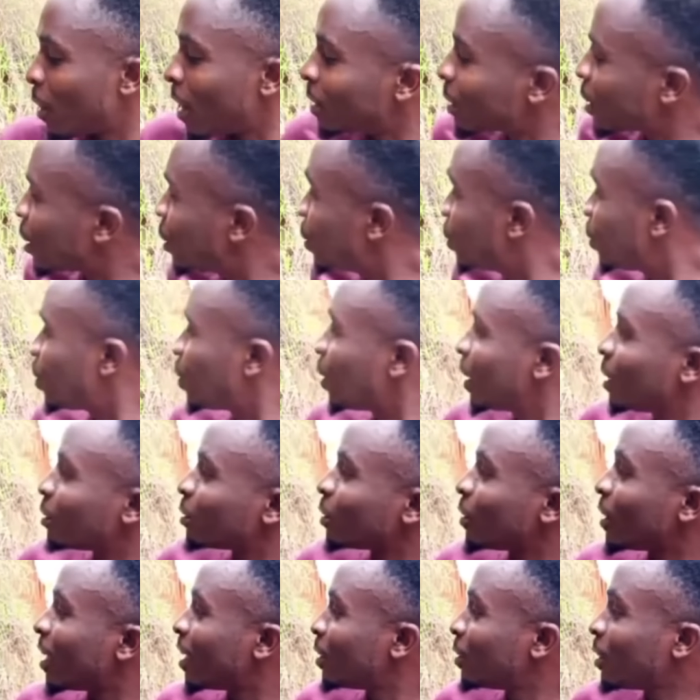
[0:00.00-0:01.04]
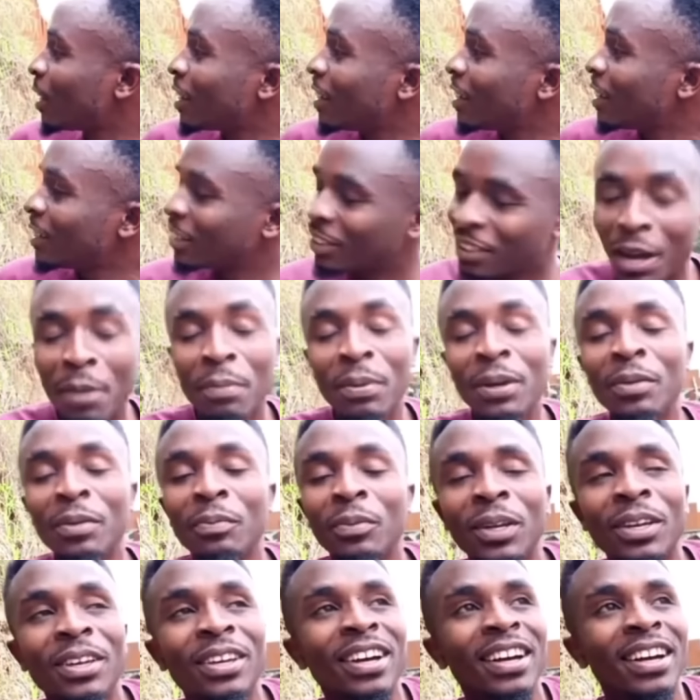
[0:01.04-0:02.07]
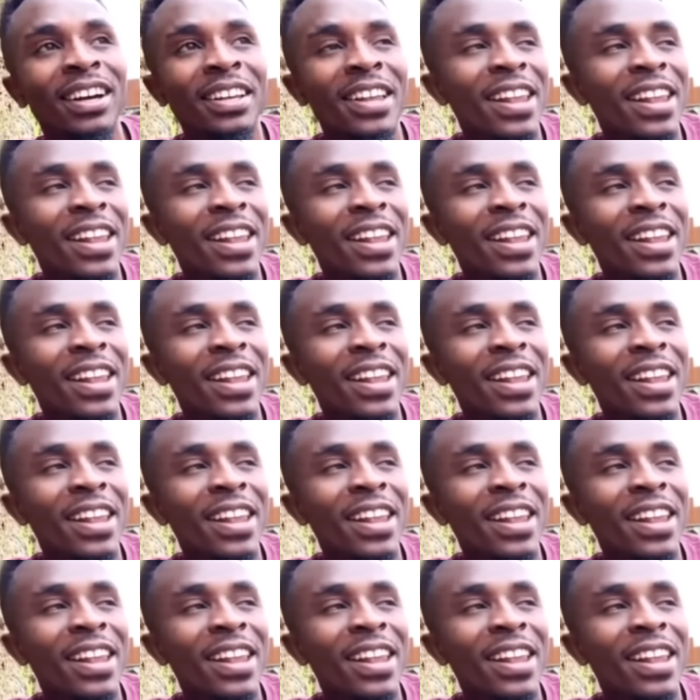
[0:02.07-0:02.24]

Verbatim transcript: asking donation and you are disturbing me here.